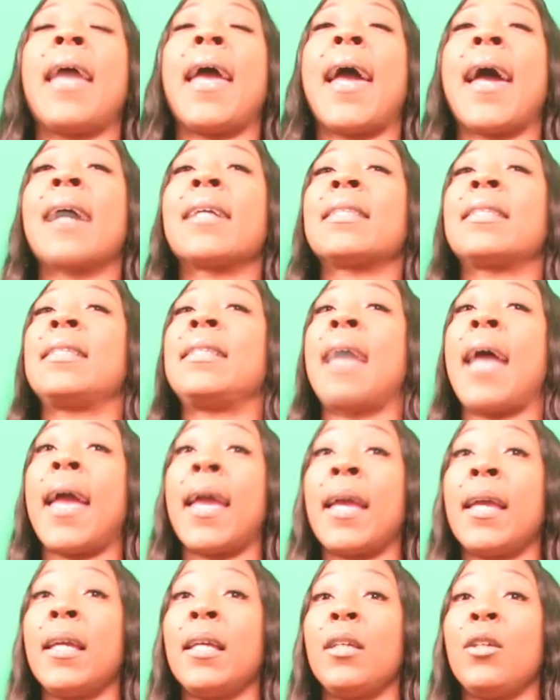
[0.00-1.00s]
ass
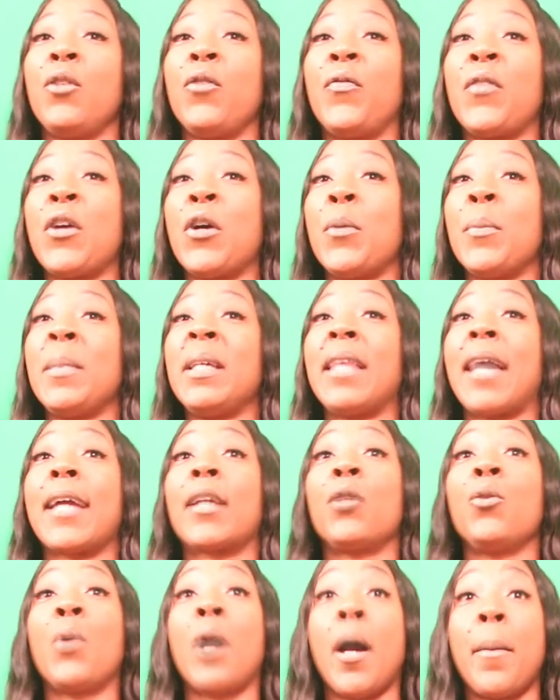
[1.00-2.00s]
day, you feel me?
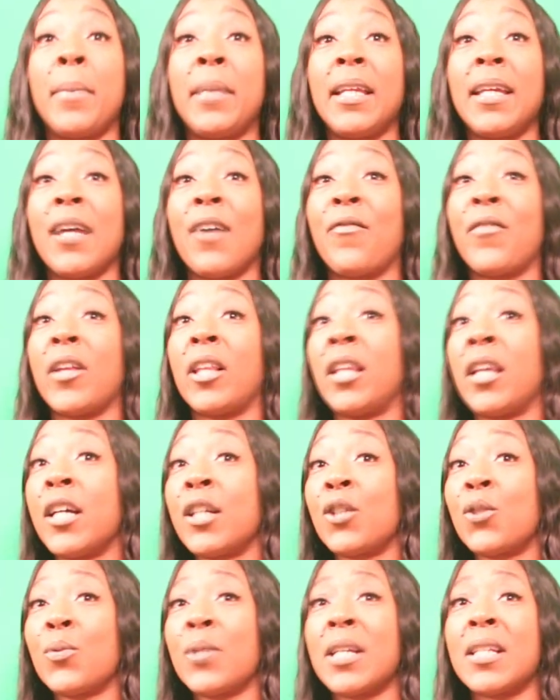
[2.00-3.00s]
Like you coming in for
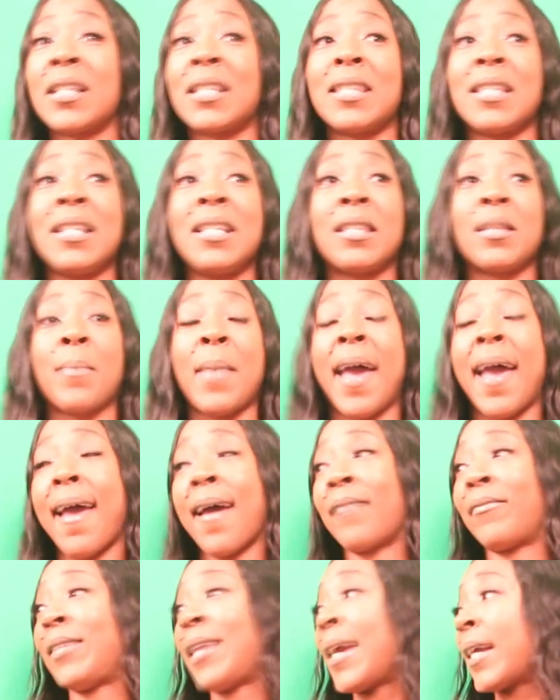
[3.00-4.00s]
lunch, you get to see some
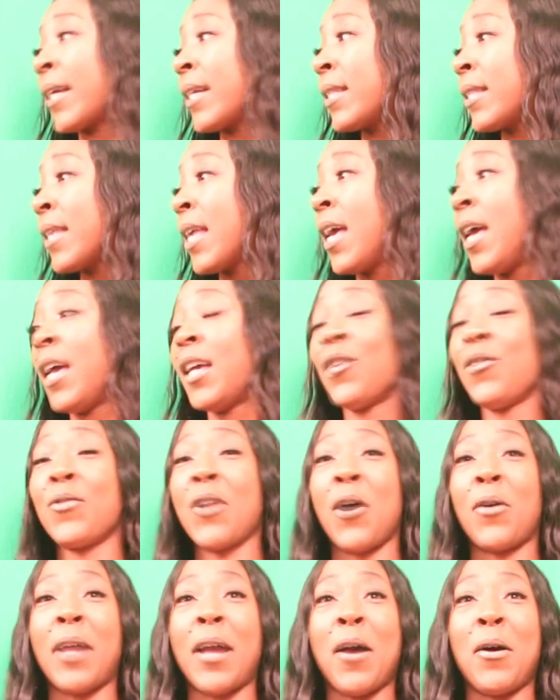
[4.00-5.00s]
half nakeds. You
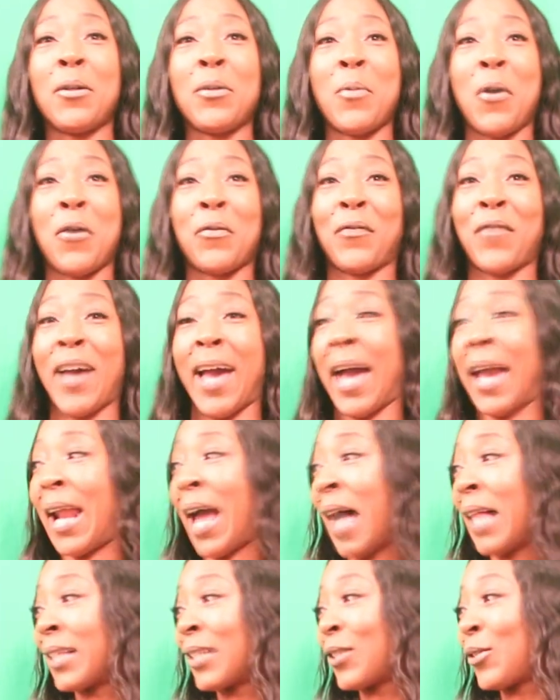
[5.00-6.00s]
know they only want five
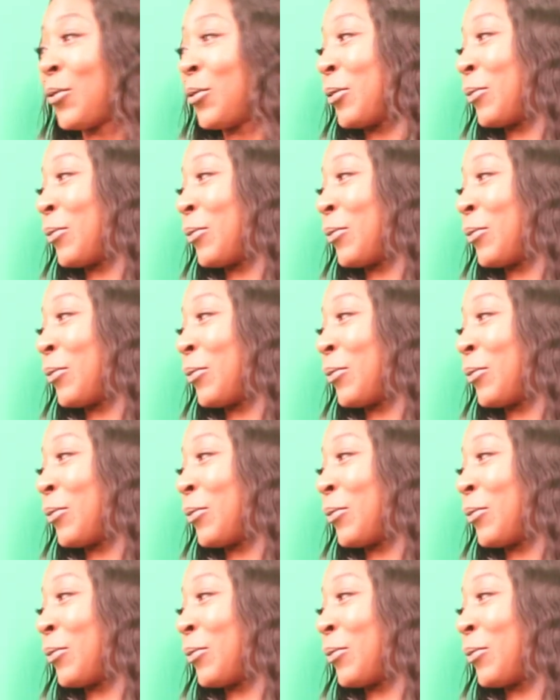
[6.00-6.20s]
dollars. You